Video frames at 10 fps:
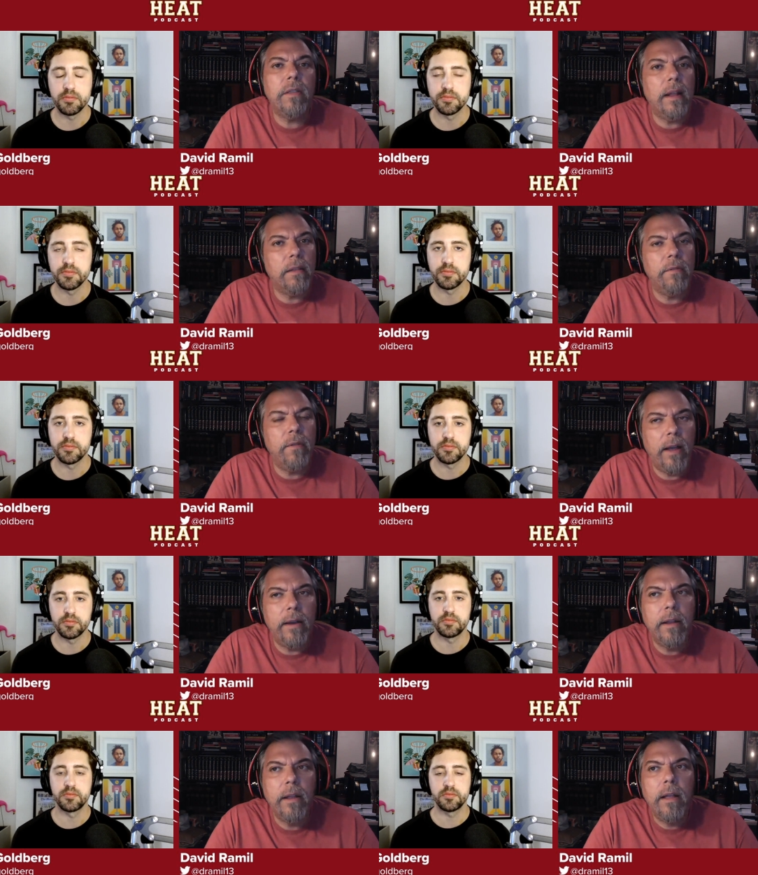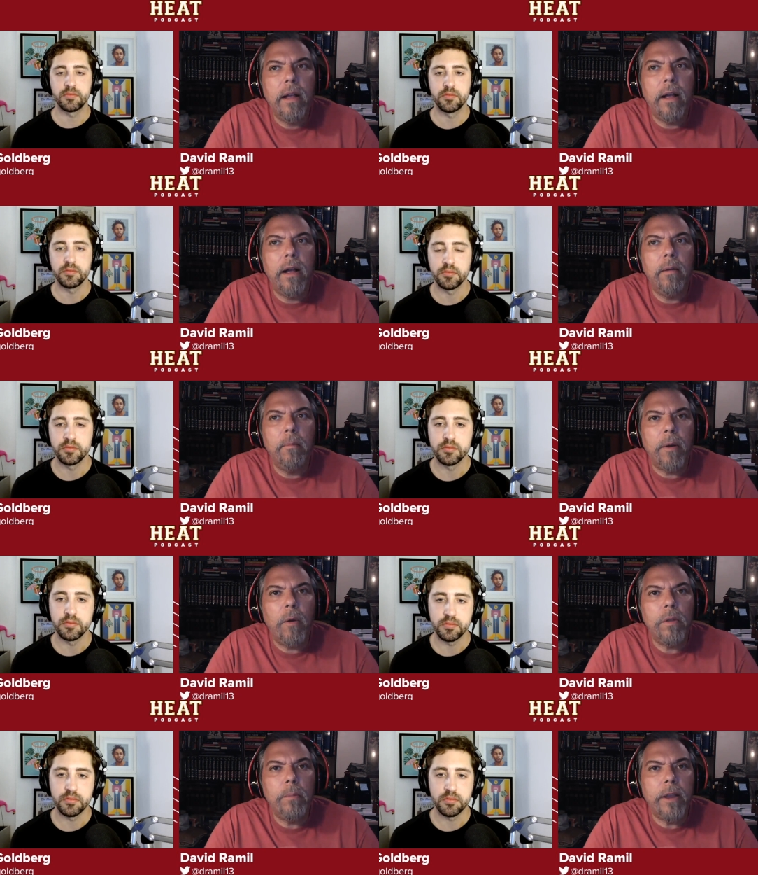Speaker 1: that's fine. Uh, but
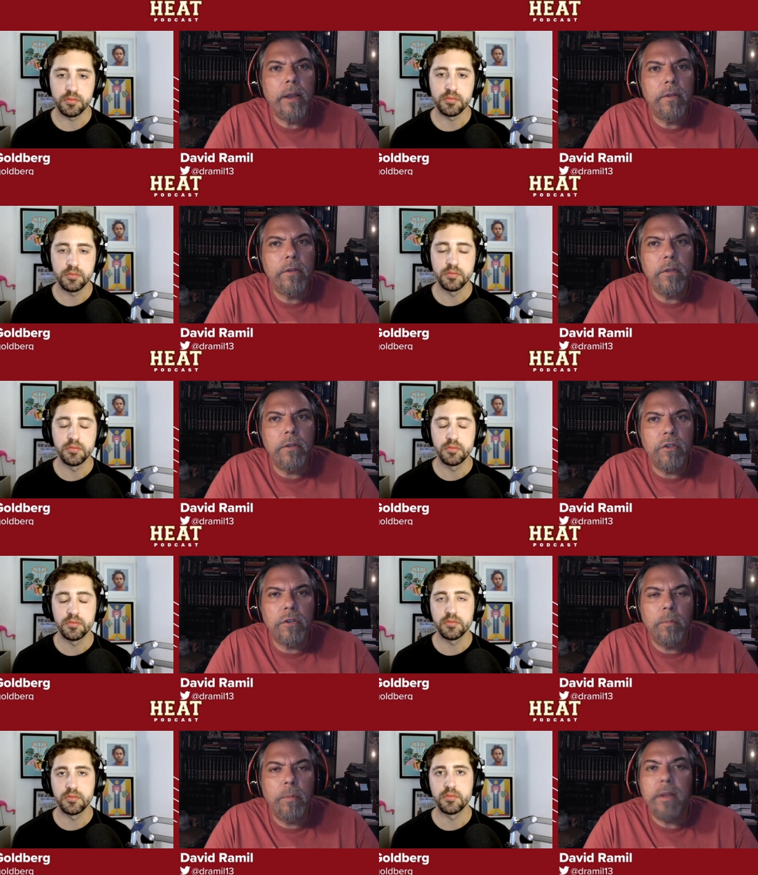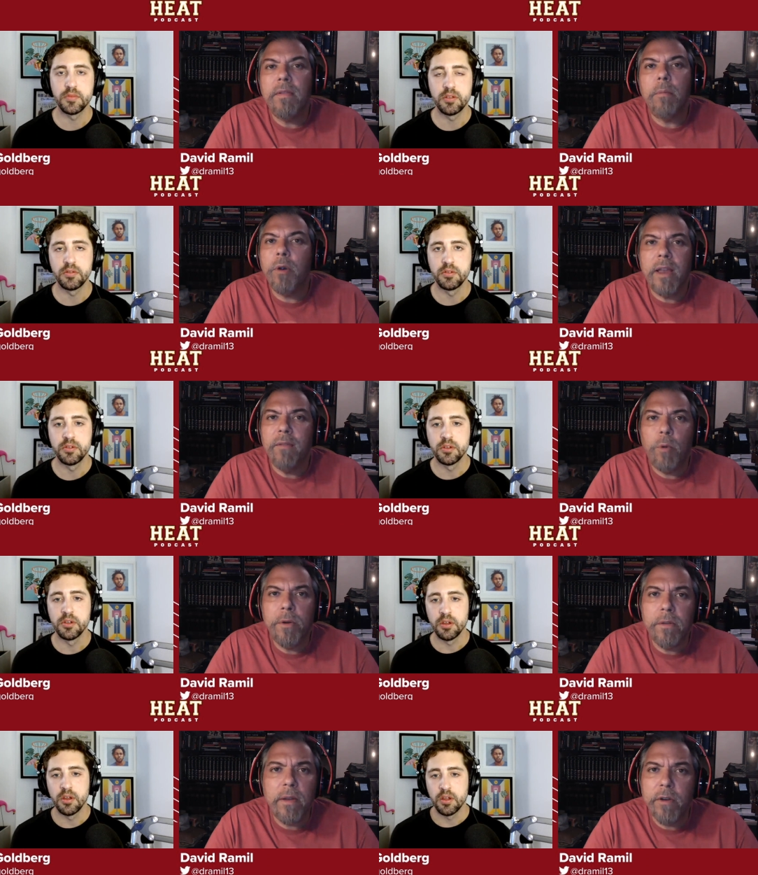only because you just don't believe that Markieff
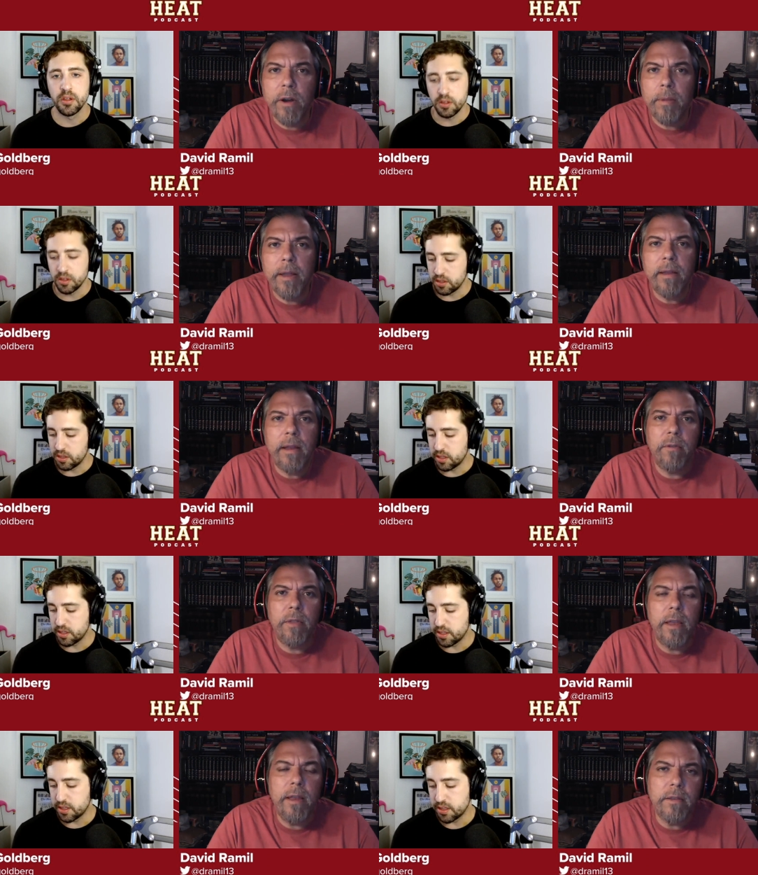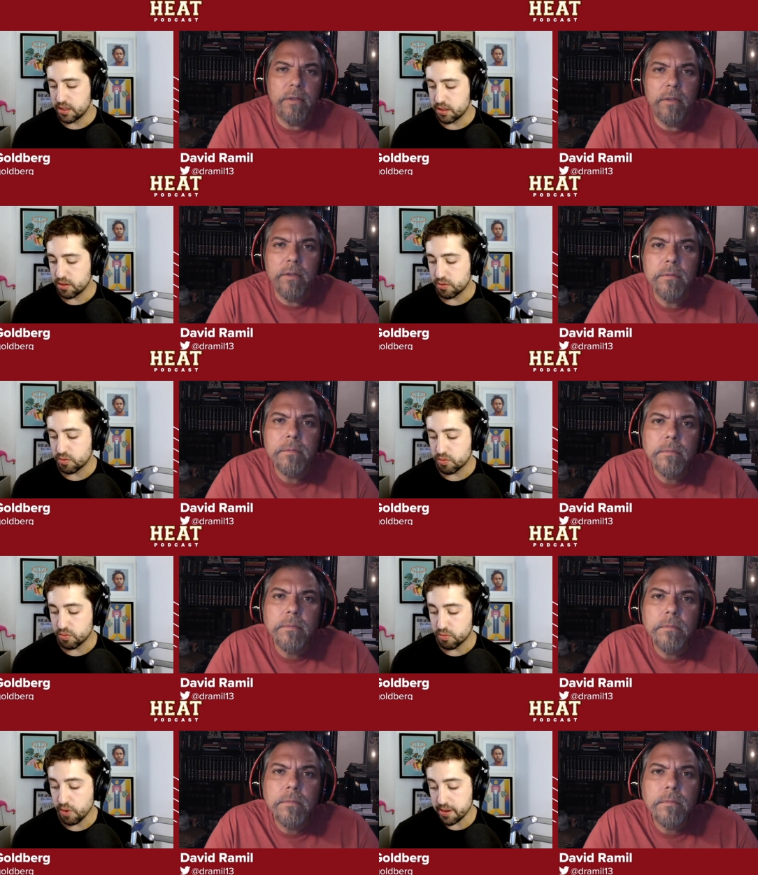Morris is ever going to play in for the Heat this season.
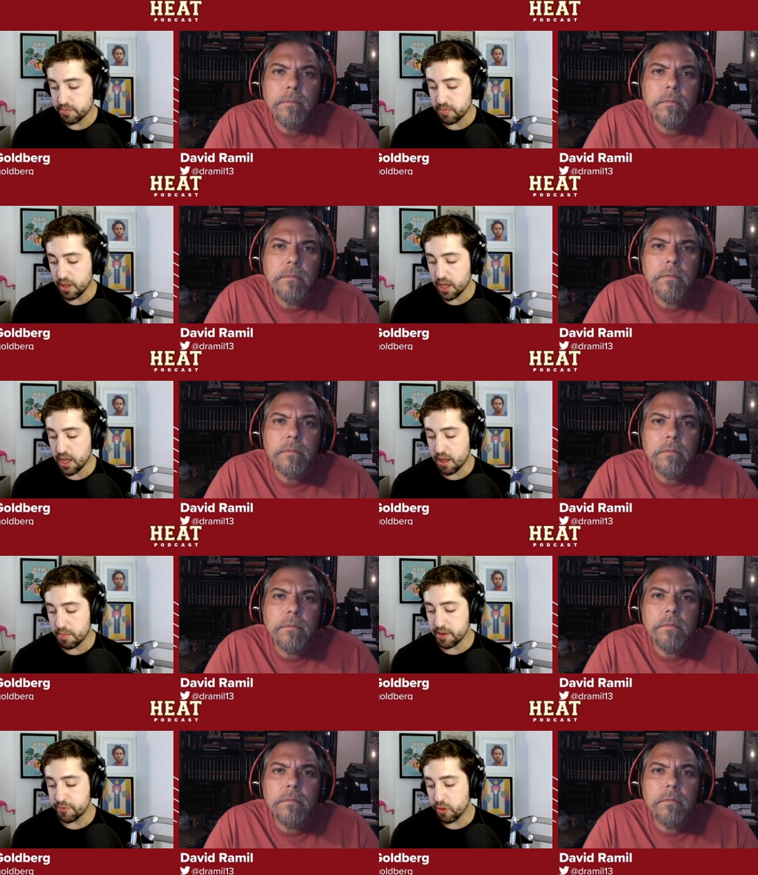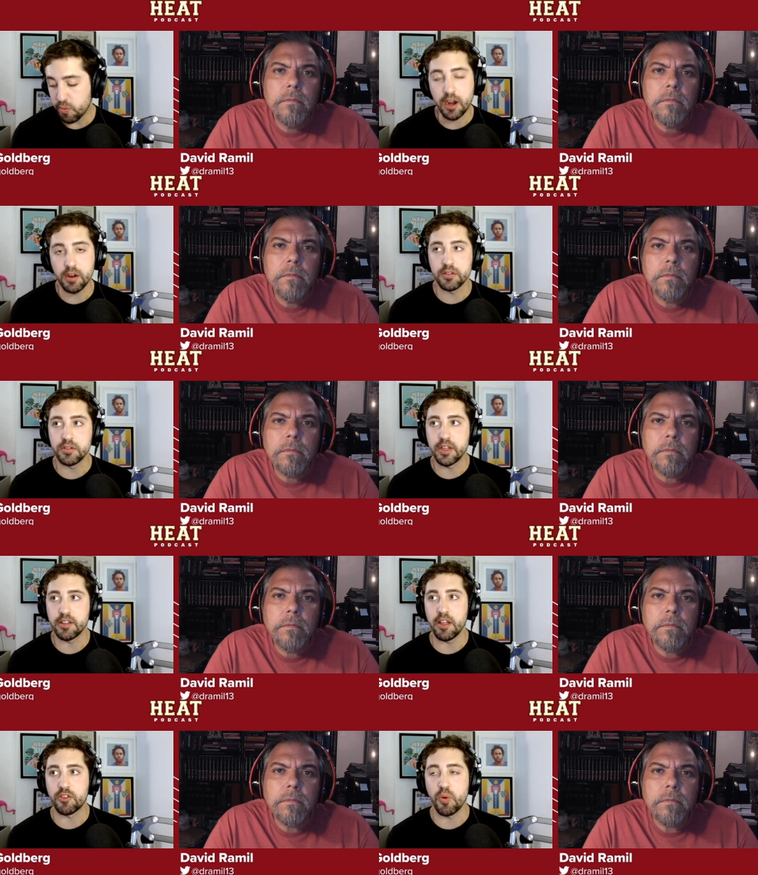
Speaker 2: Right. Um, and for the record, it,
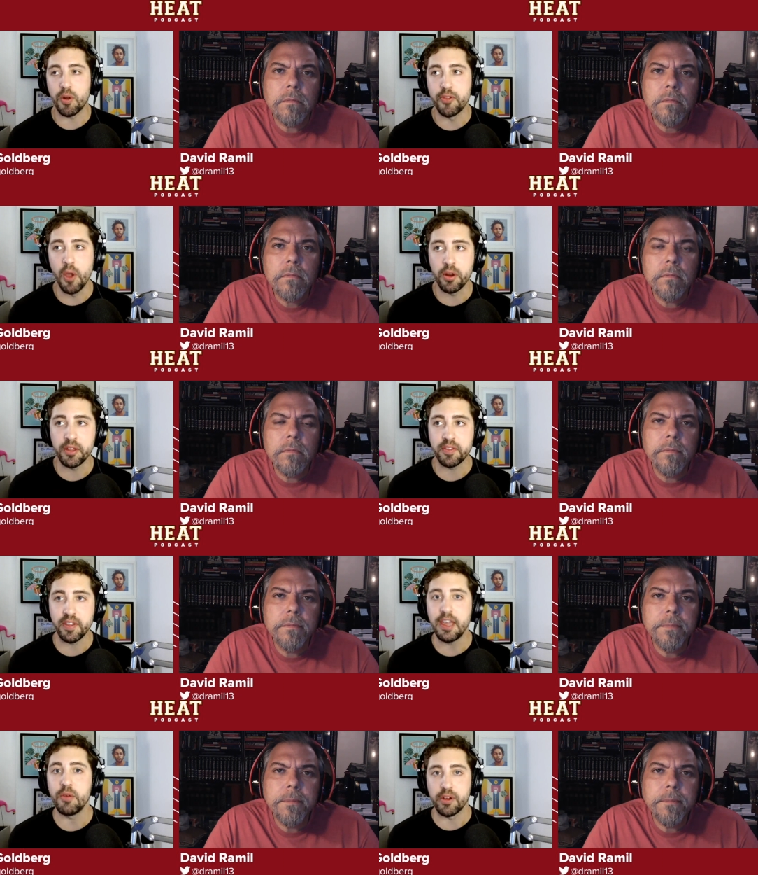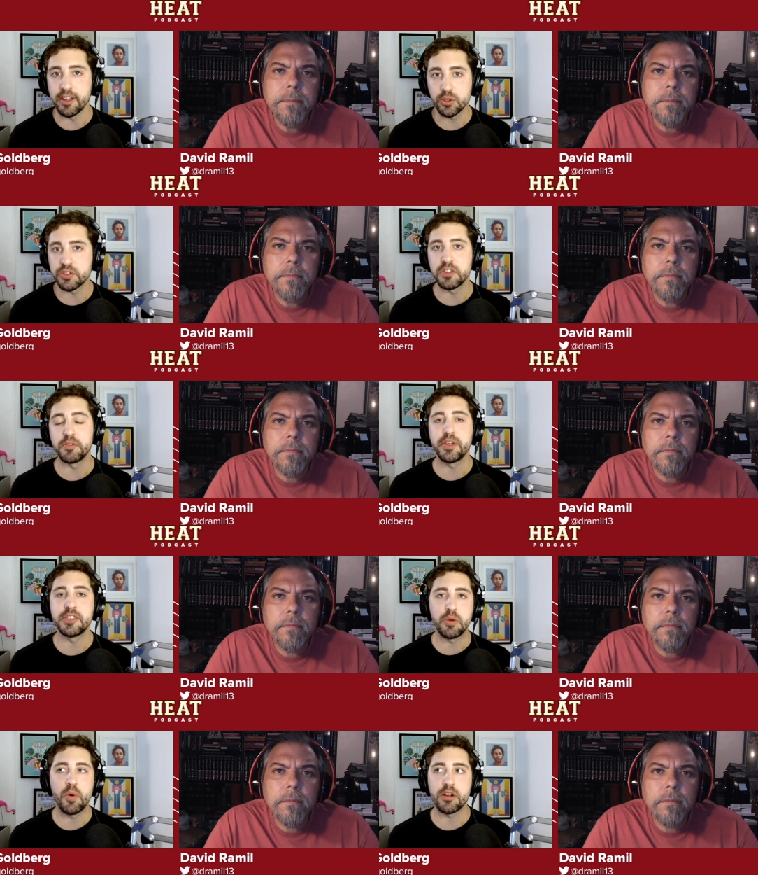it's worth noting that the Heat were interested in
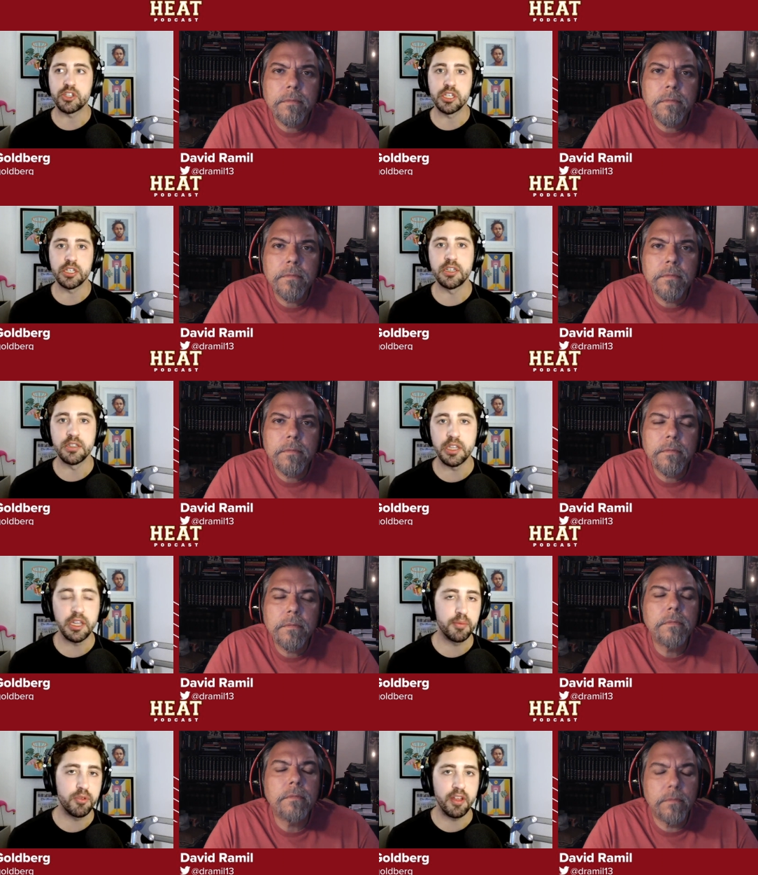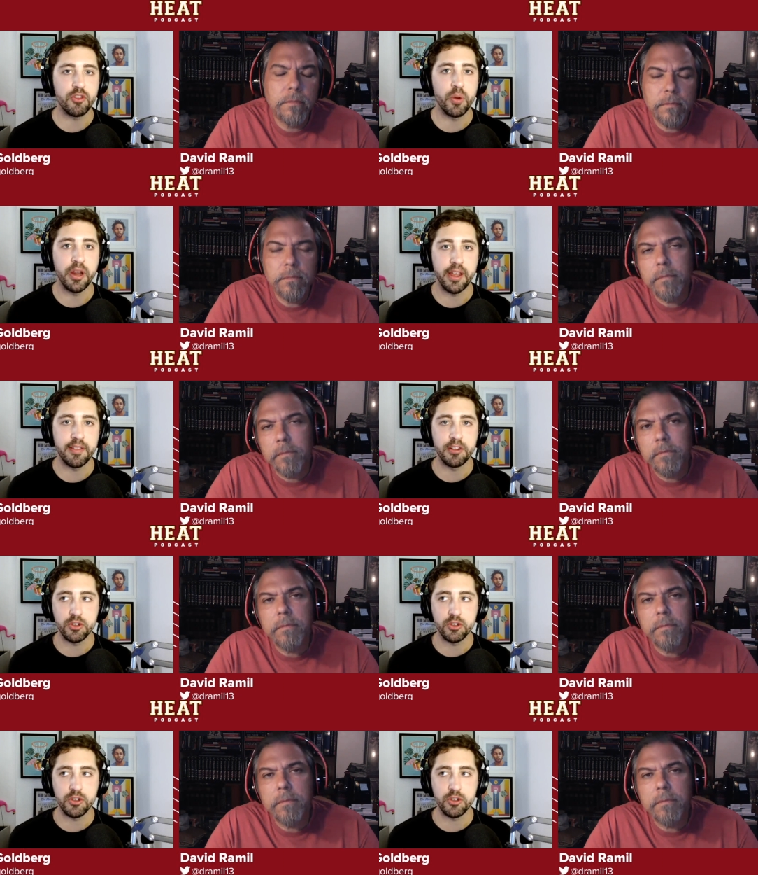PJ Washington and lead up to that 2019